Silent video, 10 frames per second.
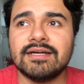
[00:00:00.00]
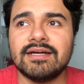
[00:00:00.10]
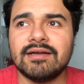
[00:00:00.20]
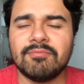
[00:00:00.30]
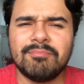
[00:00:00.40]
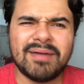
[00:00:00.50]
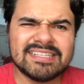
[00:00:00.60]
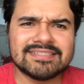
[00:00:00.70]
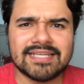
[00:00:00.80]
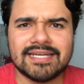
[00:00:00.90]
Uh,
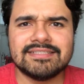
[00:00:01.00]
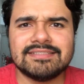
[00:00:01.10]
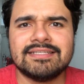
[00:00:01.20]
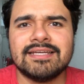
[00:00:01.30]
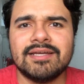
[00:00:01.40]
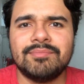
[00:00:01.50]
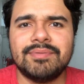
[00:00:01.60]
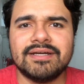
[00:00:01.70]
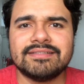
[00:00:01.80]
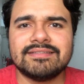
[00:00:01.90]
bite-sized,
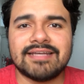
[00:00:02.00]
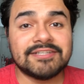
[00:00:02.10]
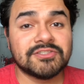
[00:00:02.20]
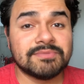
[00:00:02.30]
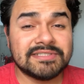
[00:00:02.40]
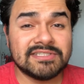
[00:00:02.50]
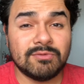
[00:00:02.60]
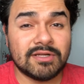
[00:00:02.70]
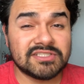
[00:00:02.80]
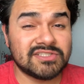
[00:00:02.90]
but I just recently
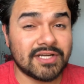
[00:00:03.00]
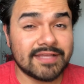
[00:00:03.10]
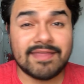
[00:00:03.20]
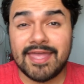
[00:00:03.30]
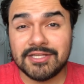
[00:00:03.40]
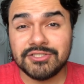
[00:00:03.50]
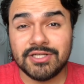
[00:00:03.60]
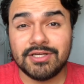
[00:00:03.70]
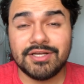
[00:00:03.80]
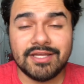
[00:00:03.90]
watched Sonic the
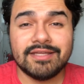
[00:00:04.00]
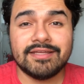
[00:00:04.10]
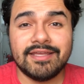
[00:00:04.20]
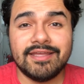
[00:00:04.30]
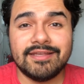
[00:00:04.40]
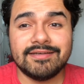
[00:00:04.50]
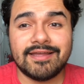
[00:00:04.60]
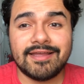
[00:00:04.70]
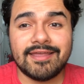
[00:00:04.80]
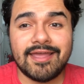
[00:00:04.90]
Hedgehog, and
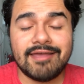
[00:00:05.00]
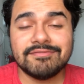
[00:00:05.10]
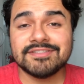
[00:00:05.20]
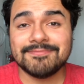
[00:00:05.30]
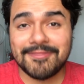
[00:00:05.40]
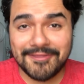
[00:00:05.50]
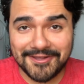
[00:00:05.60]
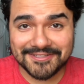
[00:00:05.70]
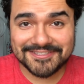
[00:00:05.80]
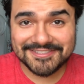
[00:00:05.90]
I have some
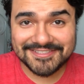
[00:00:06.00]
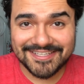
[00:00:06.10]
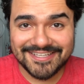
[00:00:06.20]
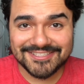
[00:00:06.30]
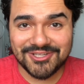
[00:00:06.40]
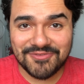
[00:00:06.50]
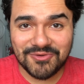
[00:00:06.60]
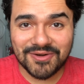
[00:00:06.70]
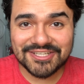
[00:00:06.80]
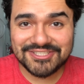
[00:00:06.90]
thoughts. So if
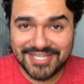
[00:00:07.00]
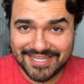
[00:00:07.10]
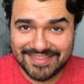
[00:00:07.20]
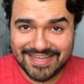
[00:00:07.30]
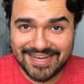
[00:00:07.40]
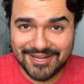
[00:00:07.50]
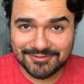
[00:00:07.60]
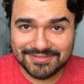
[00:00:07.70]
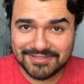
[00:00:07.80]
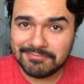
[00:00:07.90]
you want to check that
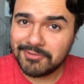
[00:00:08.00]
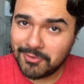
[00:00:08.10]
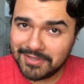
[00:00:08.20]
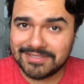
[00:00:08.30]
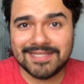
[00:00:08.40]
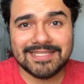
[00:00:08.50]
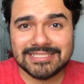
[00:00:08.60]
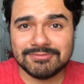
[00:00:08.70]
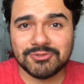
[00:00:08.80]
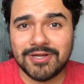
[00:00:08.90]
out, go ahead and hit
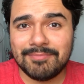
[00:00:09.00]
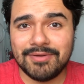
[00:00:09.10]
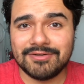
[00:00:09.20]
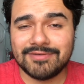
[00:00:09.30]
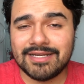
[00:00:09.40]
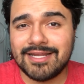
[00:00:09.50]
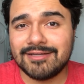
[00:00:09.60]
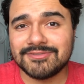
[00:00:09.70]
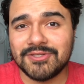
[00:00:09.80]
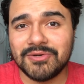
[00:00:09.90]
that subscribe button right
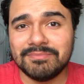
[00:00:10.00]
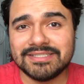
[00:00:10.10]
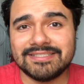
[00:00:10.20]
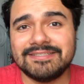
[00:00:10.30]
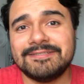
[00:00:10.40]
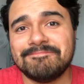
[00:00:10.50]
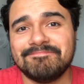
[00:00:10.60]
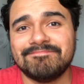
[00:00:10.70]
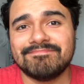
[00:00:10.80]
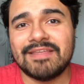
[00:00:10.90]
now so you don't miss it.
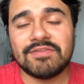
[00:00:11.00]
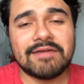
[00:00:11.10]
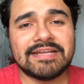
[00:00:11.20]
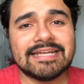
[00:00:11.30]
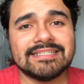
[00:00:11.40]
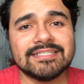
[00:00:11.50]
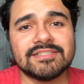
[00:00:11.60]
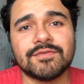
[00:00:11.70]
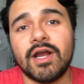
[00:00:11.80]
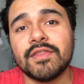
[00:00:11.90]
If you have any
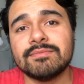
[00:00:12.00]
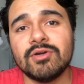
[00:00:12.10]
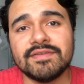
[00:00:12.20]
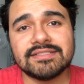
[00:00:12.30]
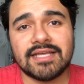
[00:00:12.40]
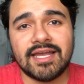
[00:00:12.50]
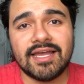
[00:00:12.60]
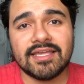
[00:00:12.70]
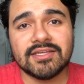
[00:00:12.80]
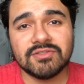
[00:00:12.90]
ideas for other movies
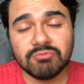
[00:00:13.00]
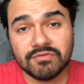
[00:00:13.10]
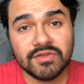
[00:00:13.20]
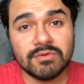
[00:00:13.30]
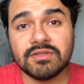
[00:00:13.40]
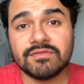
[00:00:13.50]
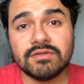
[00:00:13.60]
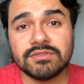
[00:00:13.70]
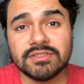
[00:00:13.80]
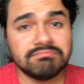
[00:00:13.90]
I could review in the
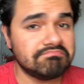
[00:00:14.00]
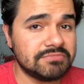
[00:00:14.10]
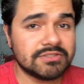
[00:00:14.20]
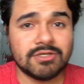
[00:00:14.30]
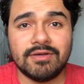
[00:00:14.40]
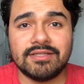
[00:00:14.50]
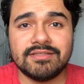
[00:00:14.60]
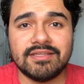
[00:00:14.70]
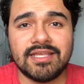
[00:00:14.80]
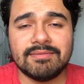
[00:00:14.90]
future, just go ahead
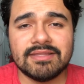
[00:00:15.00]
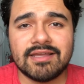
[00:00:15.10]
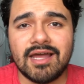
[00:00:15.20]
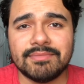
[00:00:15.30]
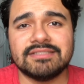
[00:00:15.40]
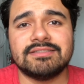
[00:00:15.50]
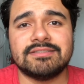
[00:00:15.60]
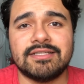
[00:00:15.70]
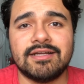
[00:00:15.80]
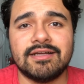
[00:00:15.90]
and get them in the
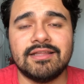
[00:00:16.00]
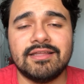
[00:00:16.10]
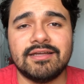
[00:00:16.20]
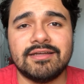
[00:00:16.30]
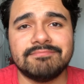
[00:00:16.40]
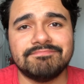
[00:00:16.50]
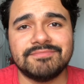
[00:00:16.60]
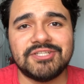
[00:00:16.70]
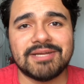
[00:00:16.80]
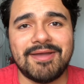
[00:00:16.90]
comments, and I'll uh,
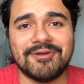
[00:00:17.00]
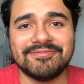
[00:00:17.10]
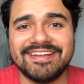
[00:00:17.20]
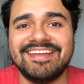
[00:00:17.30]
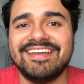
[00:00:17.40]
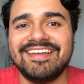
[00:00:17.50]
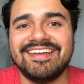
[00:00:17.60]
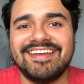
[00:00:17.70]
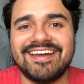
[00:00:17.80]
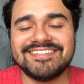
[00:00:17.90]
check them out.
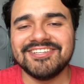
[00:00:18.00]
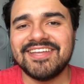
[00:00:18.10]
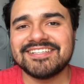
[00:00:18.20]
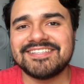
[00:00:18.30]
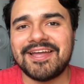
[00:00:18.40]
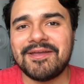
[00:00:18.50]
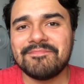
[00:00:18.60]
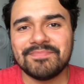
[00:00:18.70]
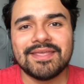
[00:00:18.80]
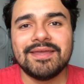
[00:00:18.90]
Until next
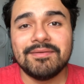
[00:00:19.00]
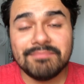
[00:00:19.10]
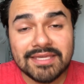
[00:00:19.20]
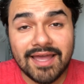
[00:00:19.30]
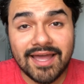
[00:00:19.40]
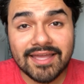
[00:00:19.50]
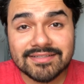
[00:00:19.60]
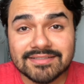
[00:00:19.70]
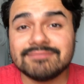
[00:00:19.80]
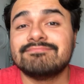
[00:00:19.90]
time, be
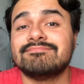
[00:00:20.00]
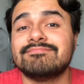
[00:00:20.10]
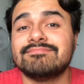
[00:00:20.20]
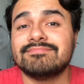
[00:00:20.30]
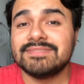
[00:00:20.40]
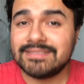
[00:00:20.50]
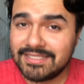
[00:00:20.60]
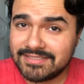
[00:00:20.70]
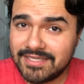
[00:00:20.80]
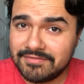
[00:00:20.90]
kind,
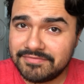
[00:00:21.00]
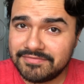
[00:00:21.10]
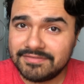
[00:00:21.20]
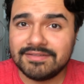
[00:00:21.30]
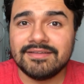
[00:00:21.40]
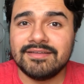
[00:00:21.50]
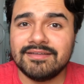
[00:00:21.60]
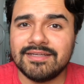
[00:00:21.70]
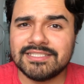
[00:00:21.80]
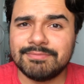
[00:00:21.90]
stay safe,
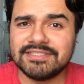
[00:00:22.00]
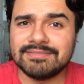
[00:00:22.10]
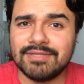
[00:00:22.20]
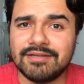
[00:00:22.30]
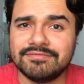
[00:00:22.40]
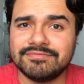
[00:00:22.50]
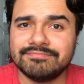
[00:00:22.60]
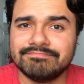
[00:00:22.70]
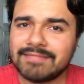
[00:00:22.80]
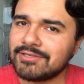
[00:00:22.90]
and spread some love.
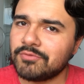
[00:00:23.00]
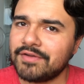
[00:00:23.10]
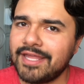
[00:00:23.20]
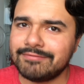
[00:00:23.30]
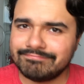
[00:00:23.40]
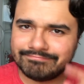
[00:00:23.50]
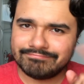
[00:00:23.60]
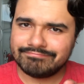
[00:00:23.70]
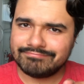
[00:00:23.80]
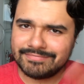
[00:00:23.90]
And don't forget,
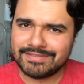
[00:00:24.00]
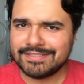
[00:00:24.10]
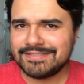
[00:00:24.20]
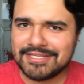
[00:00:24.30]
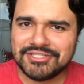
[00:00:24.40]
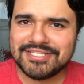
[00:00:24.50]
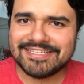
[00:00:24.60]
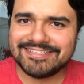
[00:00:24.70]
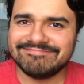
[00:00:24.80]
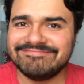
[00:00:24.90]
stay
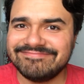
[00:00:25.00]
cheesy.